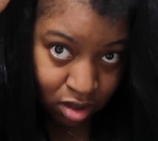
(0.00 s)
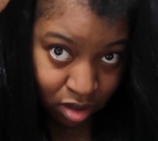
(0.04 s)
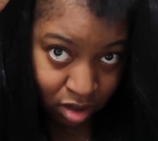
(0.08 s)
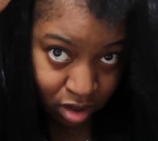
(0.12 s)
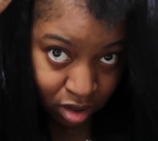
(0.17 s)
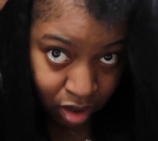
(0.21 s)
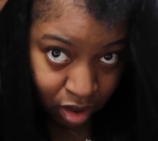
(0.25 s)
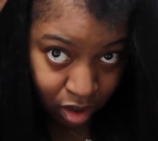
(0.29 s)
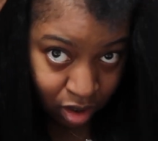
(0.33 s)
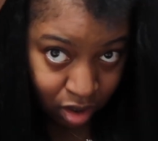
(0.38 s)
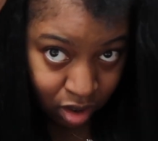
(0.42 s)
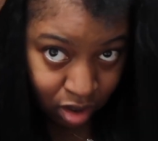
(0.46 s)
Is
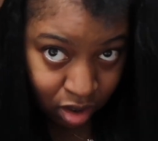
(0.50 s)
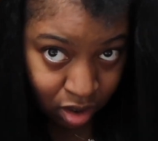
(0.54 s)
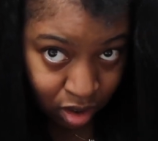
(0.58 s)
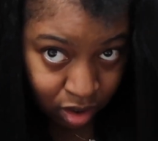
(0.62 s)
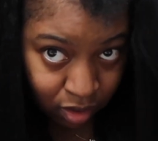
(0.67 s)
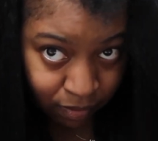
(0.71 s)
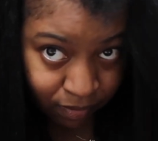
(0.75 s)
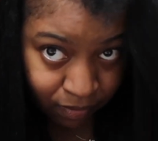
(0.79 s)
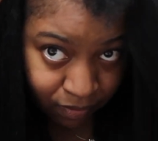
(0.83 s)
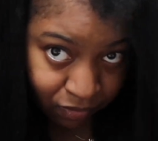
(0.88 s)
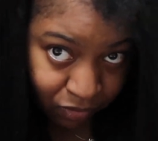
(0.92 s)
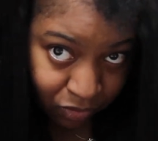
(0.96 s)
that
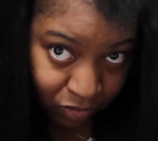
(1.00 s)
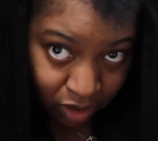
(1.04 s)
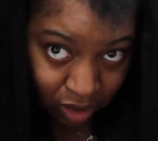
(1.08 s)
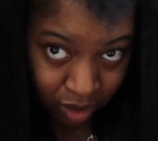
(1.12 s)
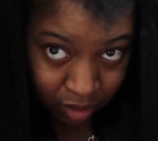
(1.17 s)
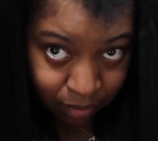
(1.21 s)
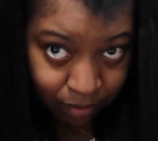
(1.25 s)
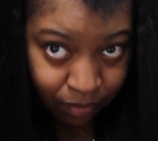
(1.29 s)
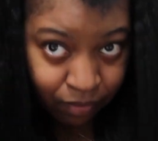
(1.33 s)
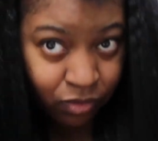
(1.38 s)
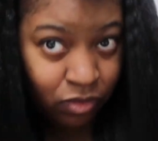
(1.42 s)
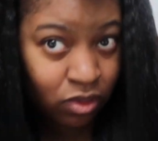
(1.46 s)
good?
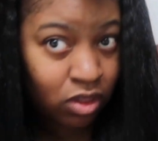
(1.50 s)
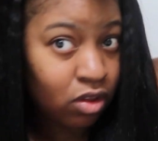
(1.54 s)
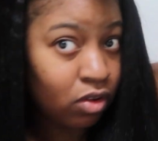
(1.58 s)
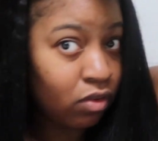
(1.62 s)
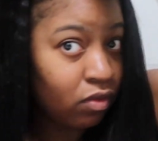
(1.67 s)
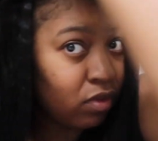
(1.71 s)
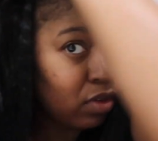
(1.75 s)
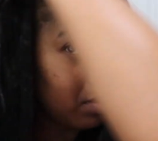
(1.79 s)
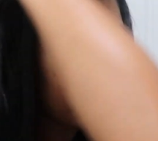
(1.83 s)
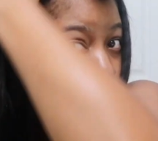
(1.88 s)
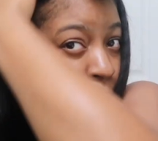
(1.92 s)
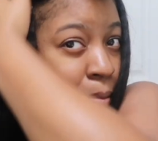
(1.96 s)
Yep. So
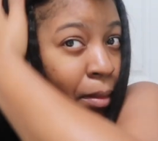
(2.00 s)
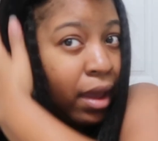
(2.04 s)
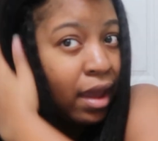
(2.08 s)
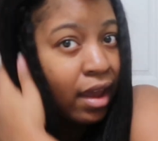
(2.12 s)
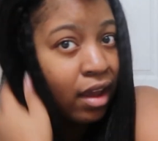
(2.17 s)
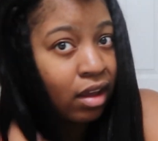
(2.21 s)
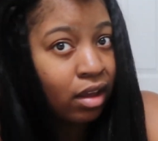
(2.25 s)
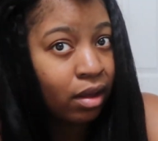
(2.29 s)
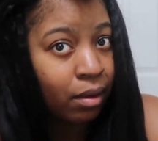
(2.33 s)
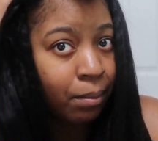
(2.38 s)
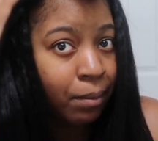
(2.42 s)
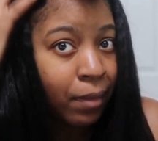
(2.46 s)
flip it
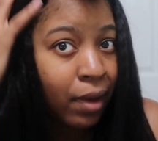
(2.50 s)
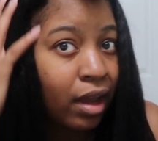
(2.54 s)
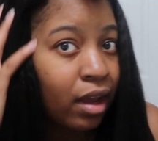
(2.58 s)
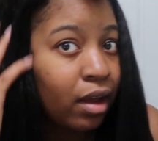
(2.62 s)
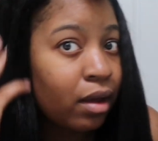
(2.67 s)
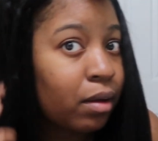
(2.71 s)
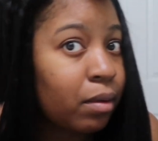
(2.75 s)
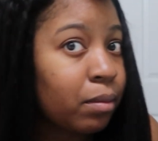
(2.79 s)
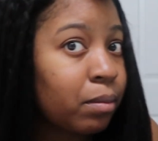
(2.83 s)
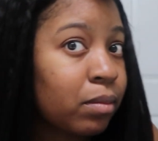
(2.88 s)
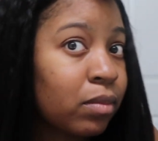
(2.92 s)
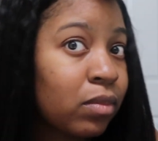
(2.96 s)
back and
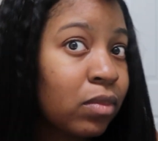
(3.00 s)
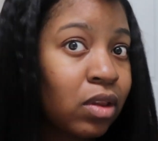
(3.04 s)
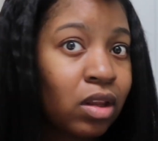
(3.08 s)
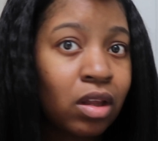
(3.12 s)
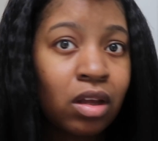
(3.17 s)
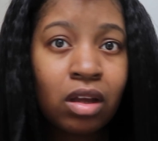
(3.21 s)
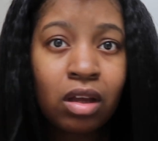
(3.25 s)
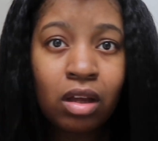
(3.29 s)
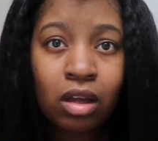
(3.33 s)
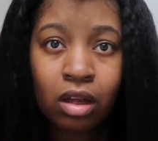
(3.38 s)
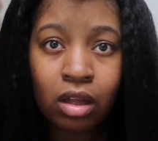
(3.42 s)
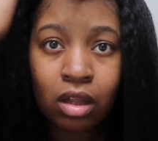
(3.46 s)
bam,
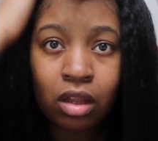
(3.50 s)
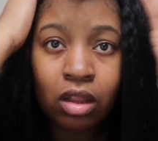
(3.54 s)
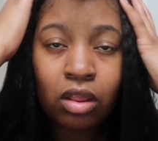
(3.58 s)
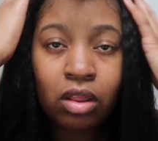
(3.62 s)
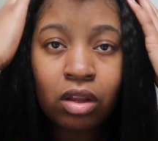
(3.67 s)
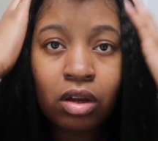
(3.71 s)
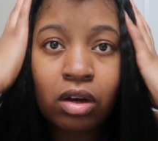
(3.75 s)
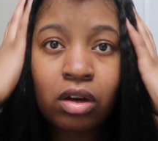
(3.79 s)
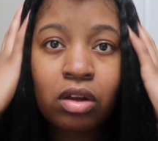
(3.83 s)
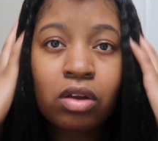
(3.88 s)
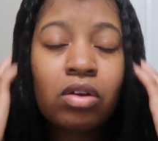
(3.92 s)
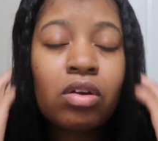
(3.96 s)

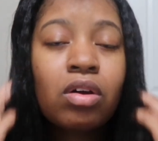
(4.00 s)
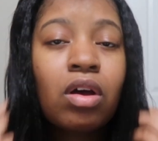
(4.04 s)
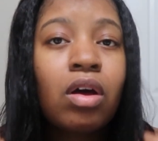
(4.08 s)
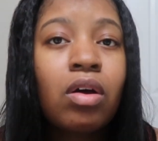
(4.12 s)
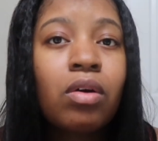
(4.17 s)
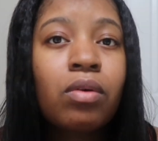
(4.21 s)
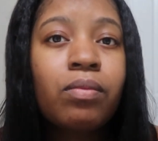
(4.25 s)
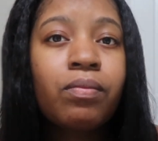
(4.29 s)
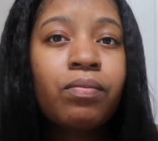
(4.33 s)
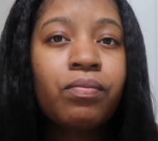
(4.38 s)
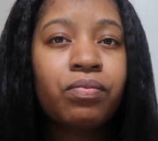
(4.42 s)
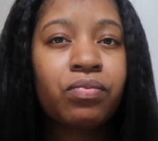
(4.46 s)
there you
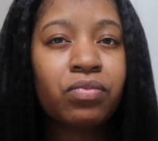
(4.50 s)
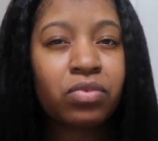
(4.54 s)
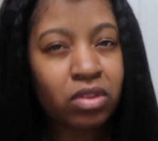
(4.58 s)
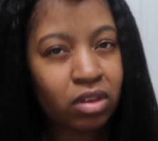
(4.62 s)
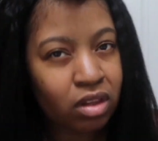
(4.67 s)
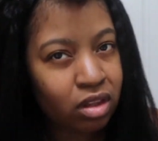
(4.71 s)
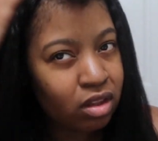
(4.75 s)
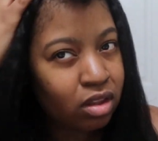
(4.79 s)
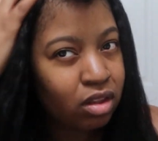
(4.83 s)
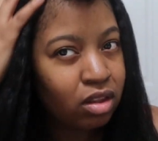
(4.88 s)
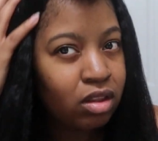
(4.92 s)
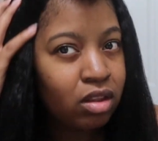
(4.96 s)
go.
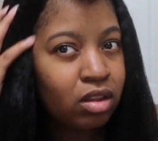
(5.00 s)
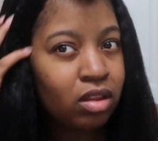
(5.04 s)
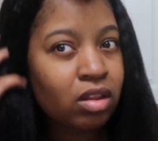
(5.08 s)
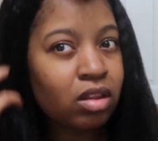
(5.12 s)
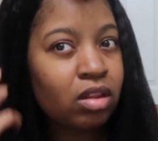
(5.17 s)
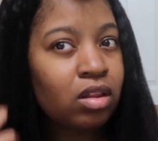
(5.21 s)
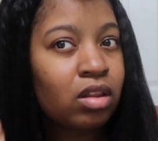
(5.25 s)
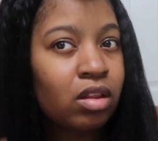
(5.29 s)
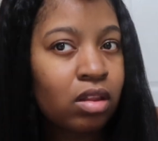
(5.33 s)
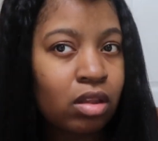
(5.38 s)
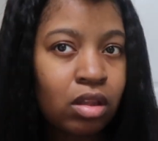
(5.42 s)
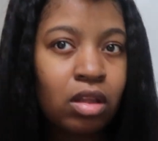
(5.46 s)

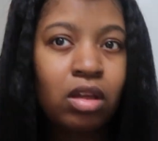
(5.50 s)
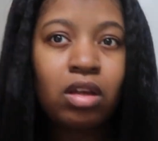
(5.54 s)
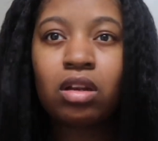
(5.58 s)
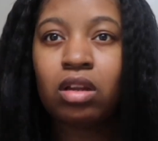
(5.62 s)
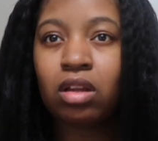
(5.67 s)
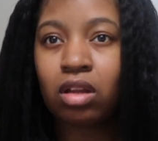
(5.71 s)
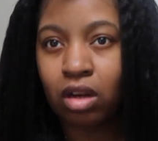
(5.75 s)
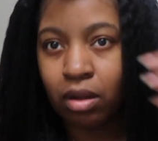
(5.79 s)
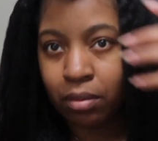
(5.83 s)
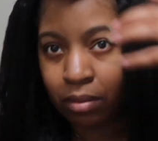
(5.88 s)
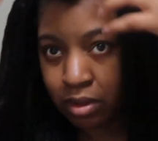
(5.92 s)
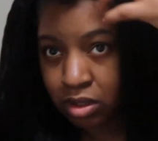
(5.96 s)
And
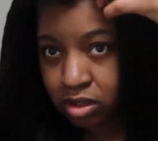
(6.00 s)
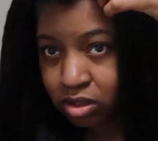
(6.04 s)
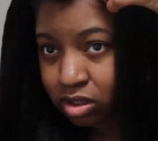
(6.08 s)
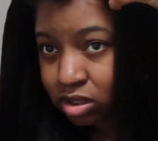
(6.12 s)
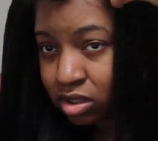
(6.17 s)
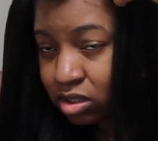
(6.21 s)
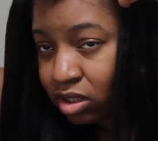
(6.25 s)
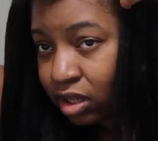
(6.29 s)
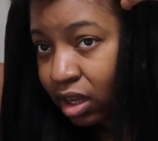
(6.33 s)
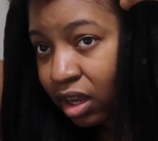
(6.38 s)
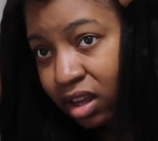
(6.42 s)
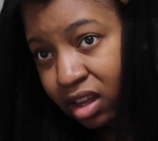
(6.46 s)
then I'm gonna do
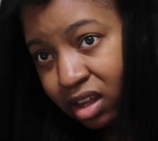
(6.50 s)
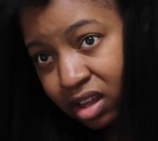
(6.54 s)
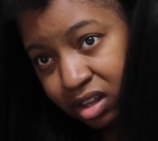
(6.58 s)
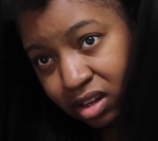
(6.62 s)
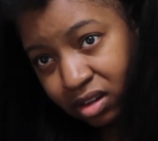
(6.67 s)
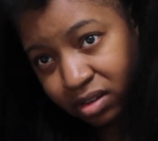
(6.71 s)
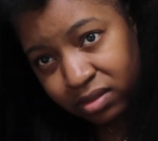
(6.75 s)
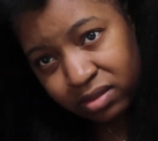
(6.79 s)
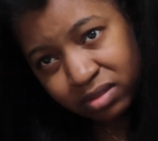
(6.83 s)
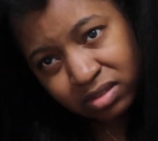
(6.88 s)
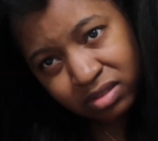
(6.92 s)
this side.